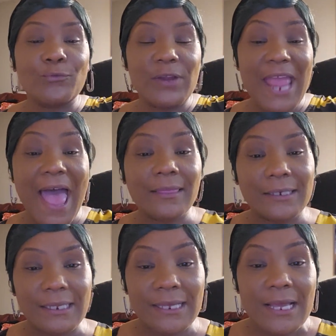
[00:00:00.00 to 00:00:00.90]

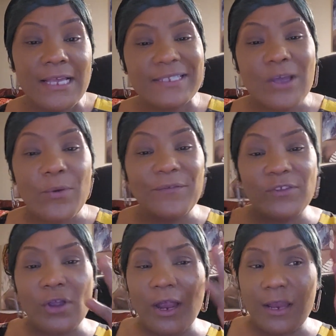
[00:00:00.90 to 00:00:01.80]
reality. So if
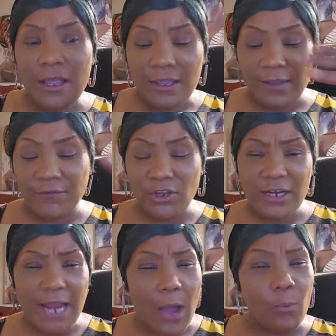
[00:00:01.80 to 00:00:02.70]

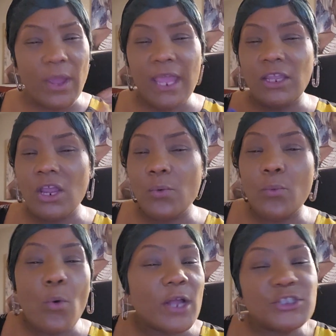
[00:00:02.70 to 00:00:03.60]
you're not where you
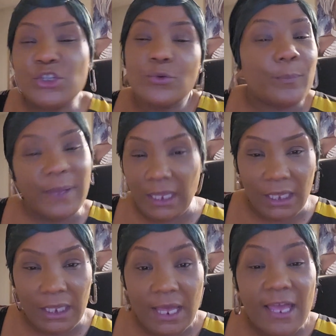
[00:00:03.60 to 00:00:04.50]
want to
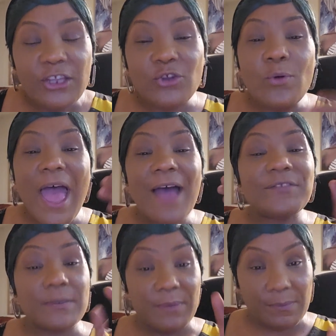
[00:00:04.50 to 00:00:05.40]
be, you have
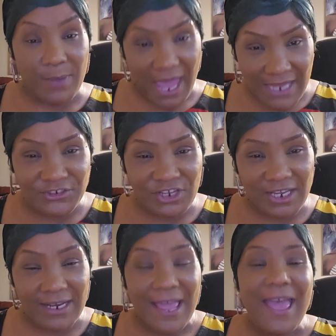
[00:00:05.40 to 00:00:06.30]
to be
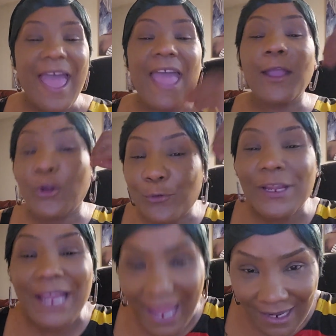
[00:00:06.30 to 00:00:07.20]
patient and
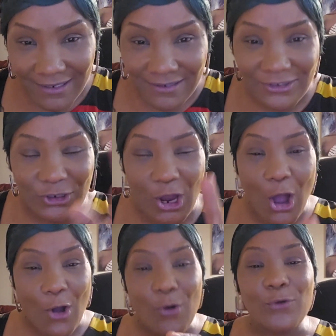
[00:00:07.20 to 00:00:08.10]
create your
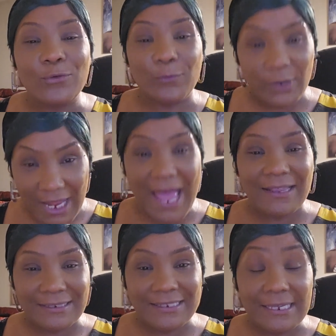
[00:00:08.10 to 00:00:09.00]
own
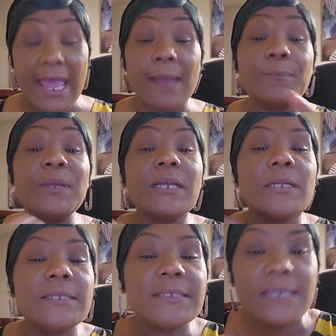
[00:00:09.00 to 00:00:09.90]
reality and be
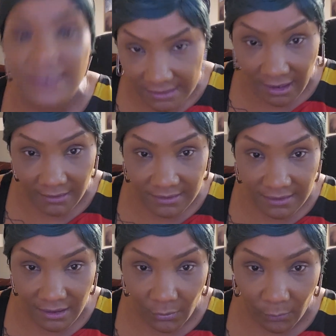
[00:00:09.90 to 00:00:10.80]
consistent
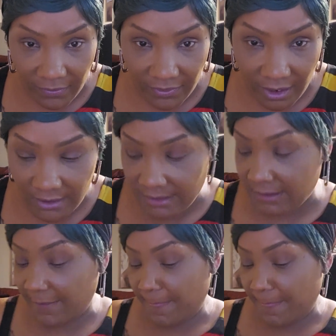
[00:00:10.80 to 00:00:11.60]
with it.